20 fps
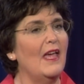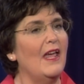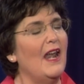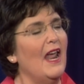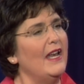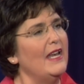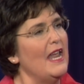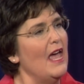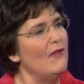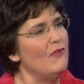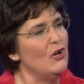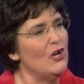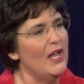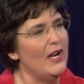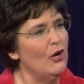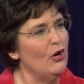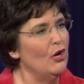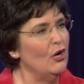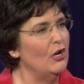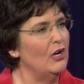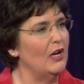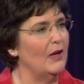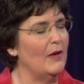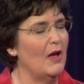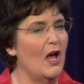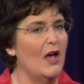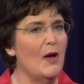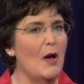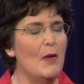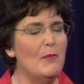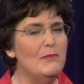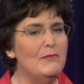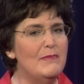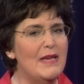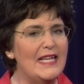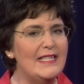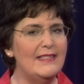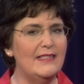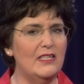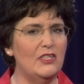And I never had heard a
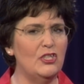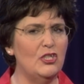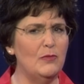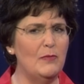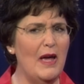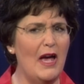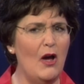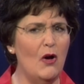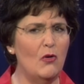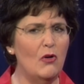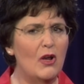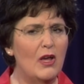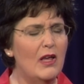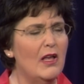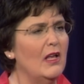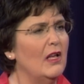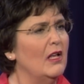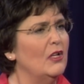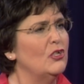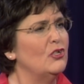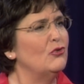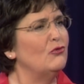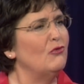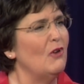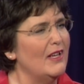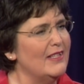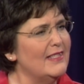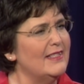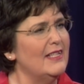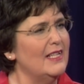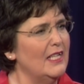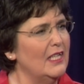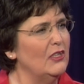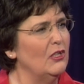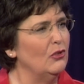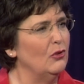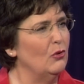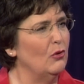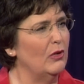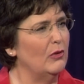message about trusting in
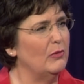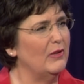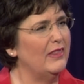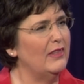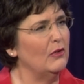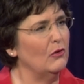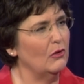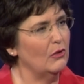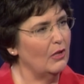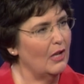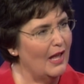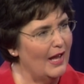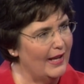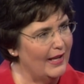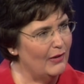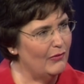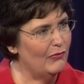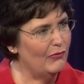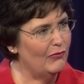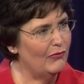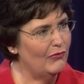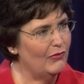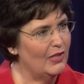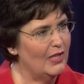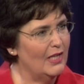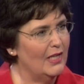the Lord with your life.